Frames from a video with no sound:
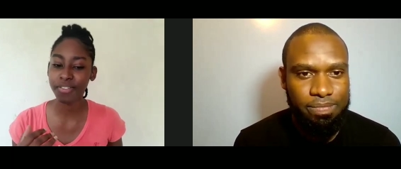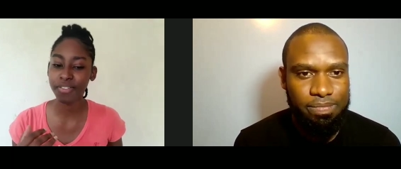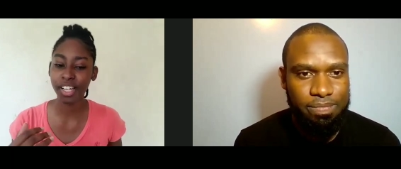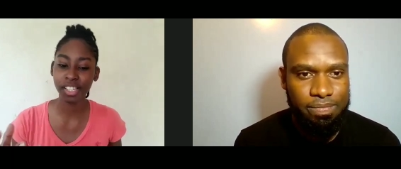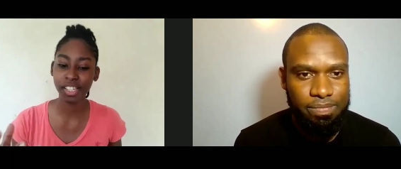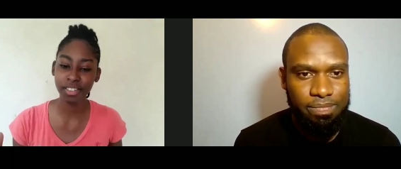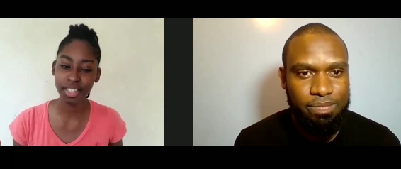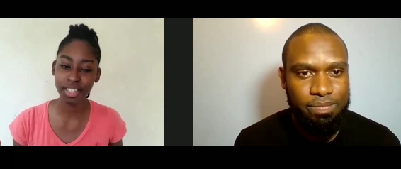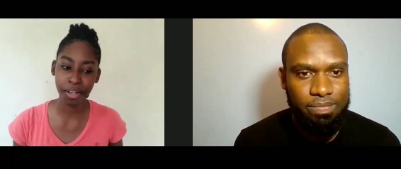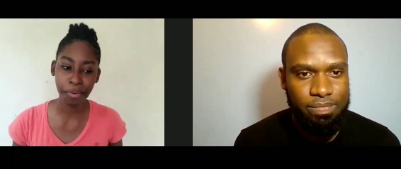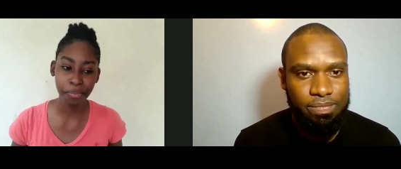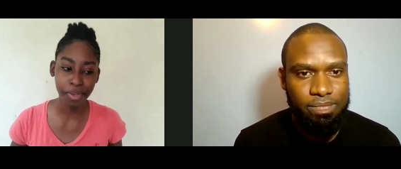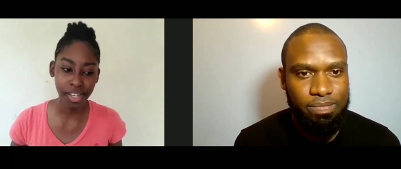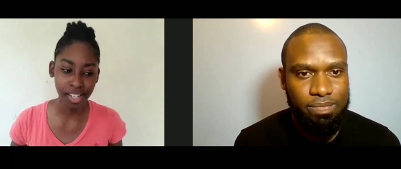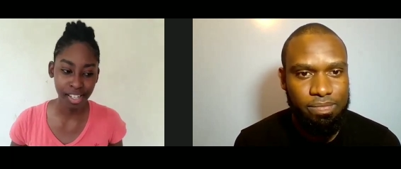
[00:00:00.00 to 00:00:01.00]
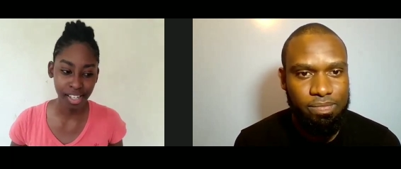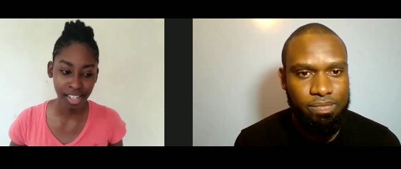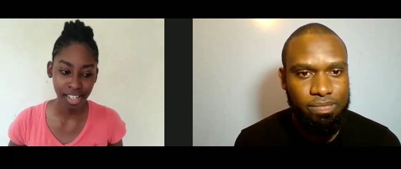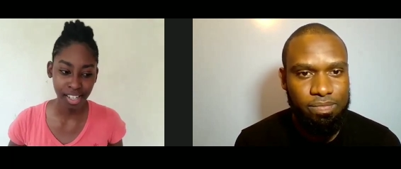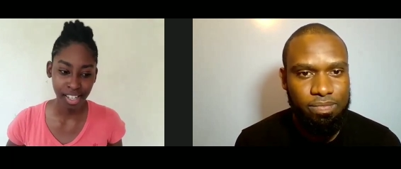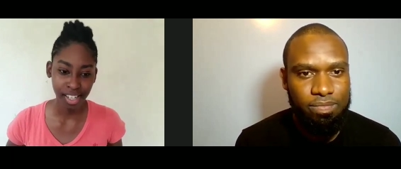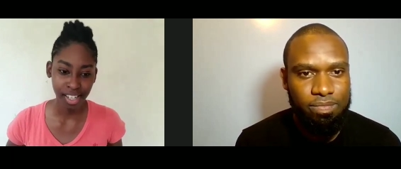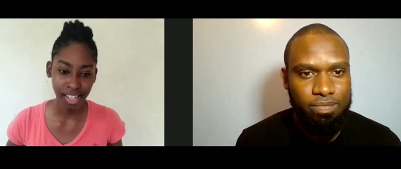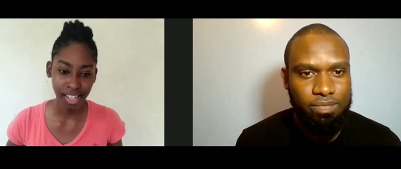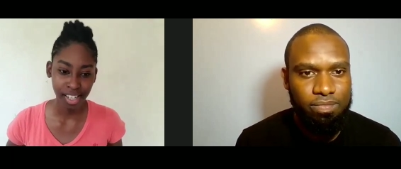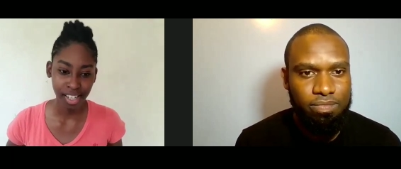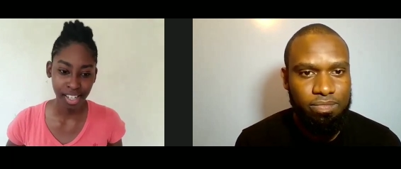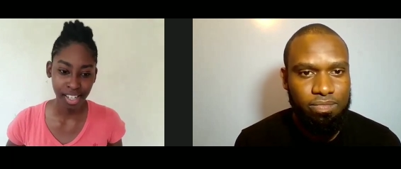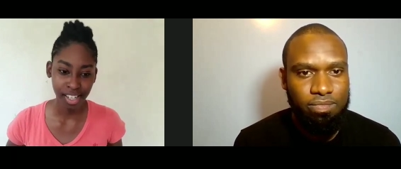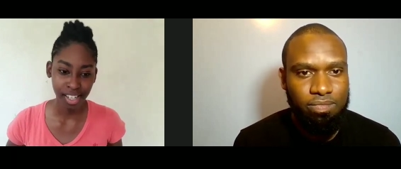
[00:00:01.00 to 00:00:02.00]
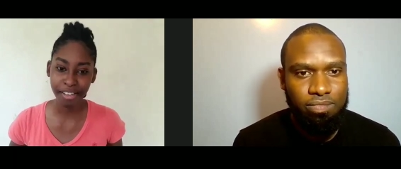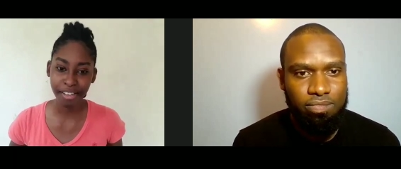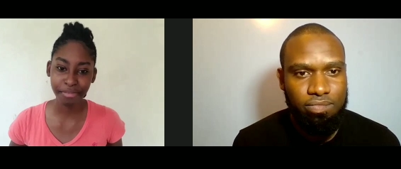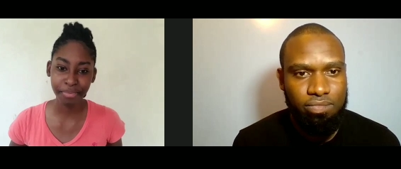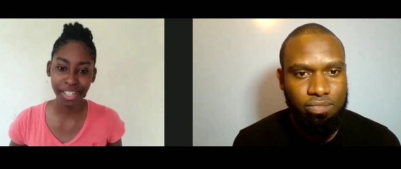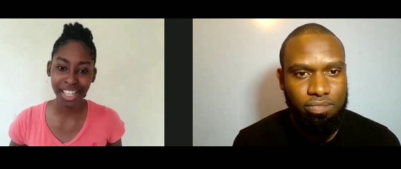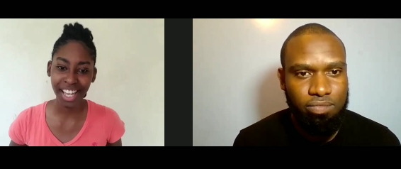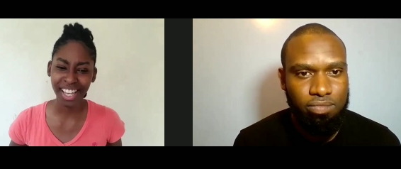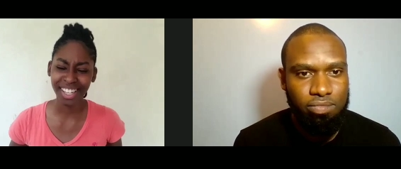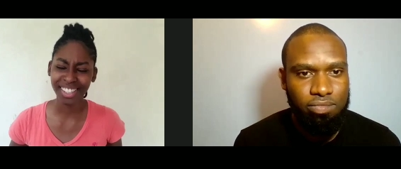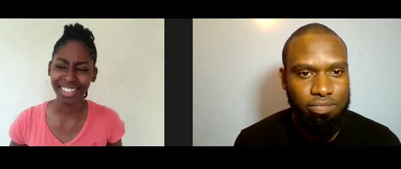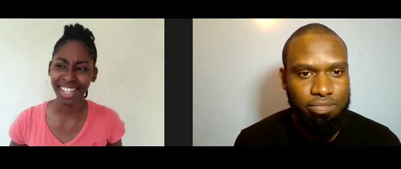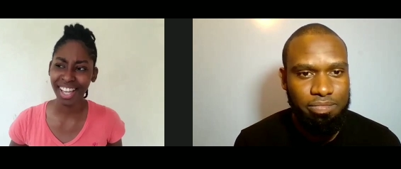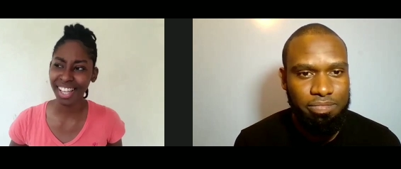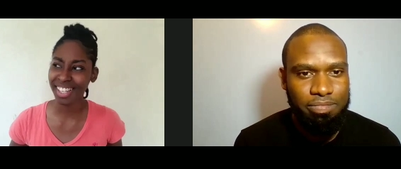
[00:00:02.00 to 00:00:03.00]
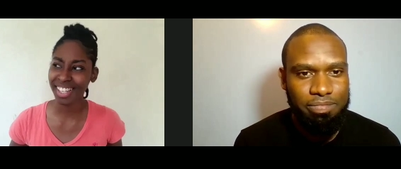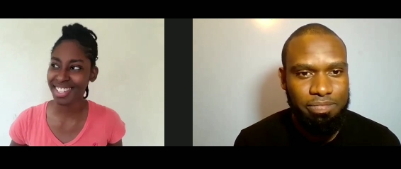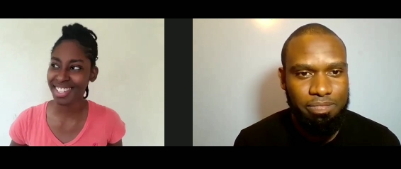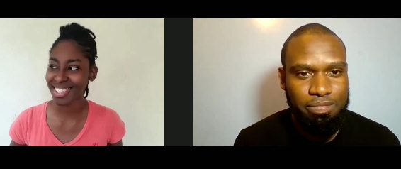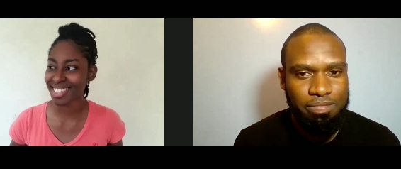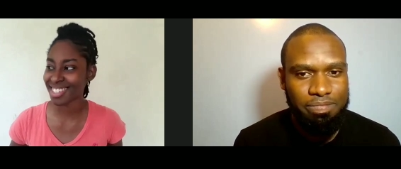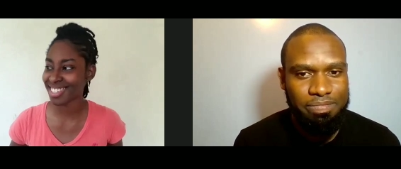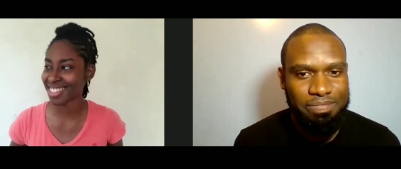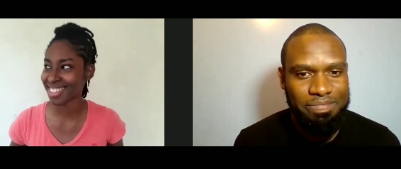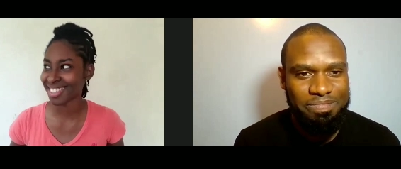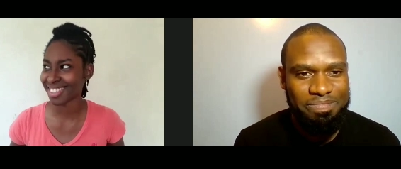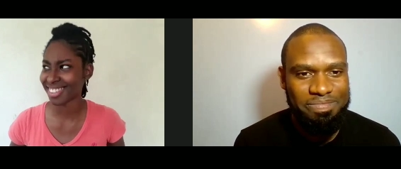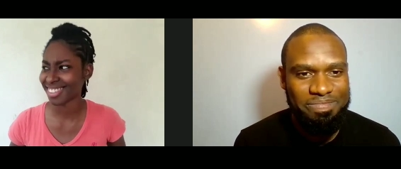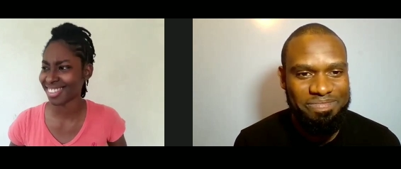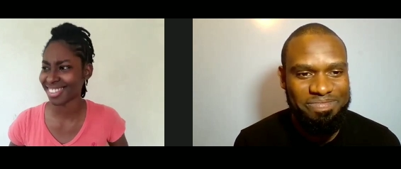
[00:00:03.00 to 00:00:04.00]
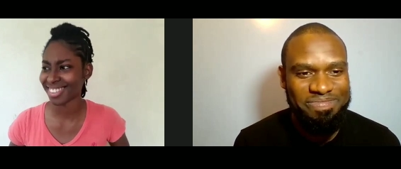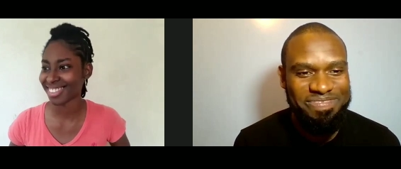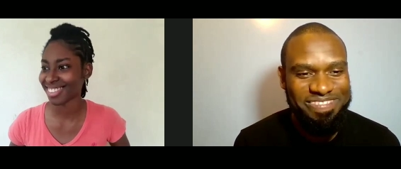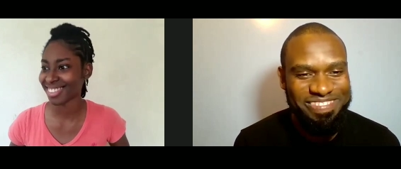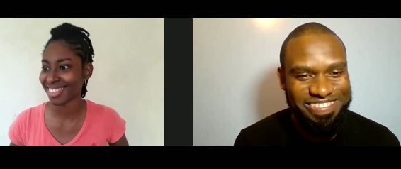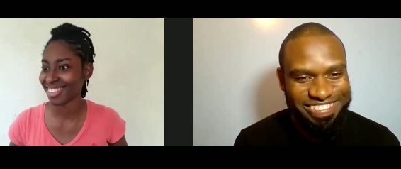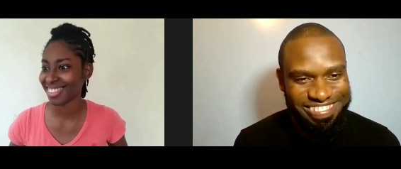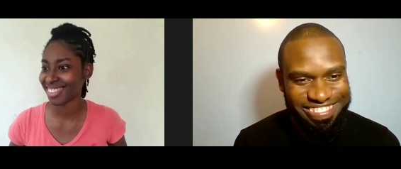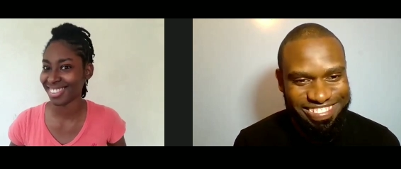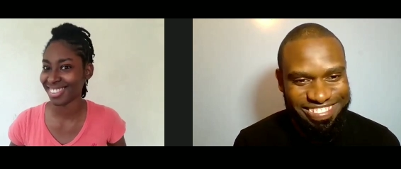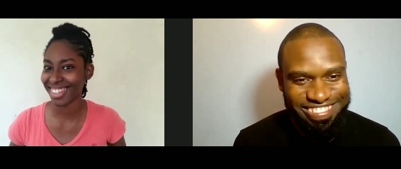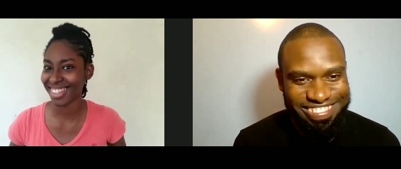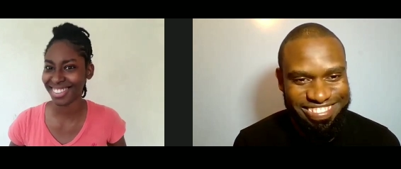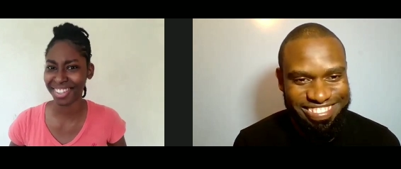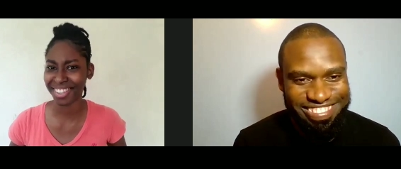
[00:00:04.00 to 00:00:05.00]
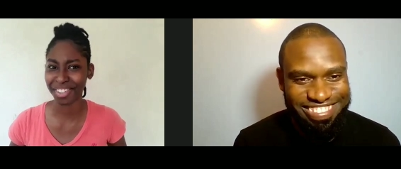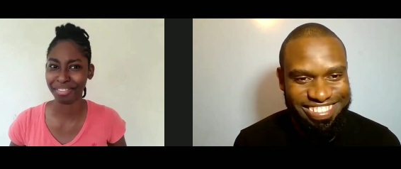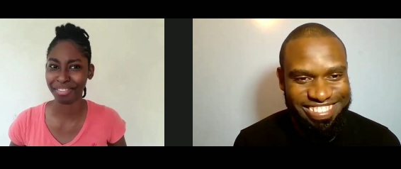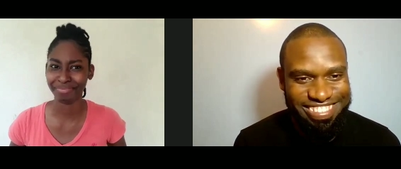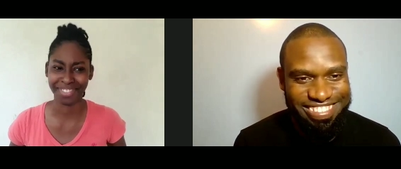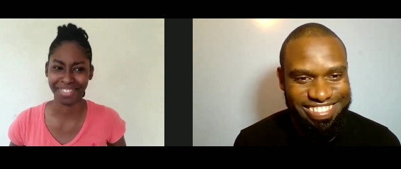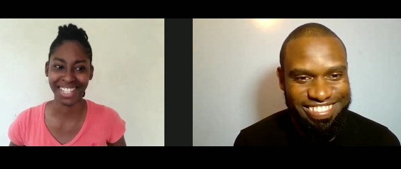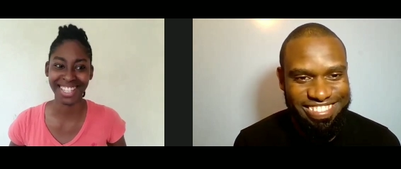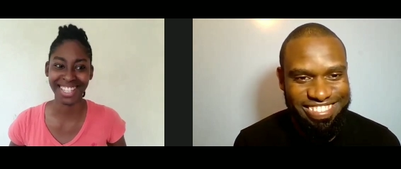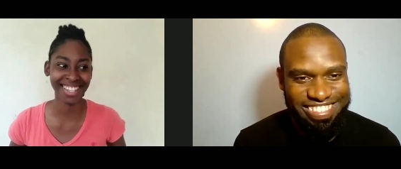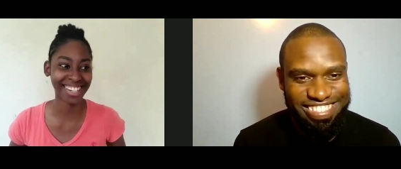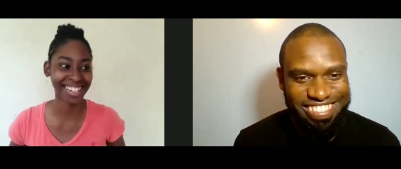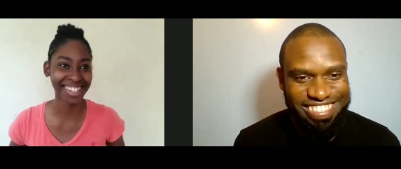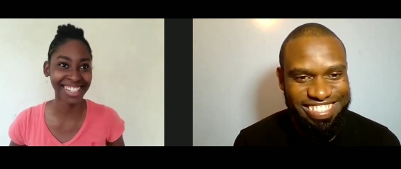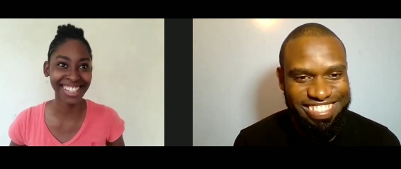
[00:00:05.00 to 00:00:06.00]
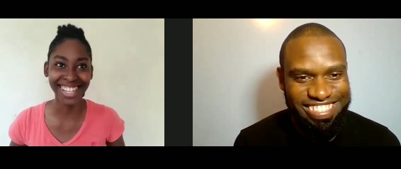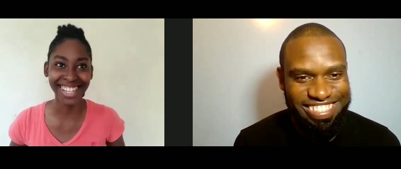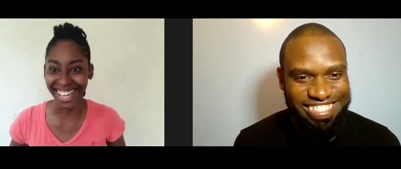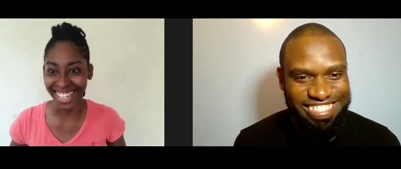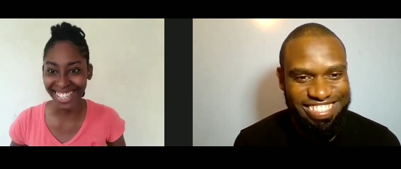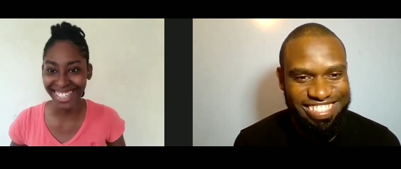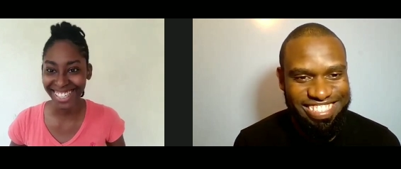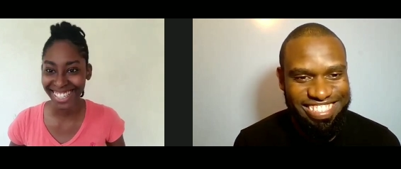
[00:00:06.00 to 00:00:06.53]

Speaker 1: that she would tell me just gave me like Dale is not a he's not a good guy,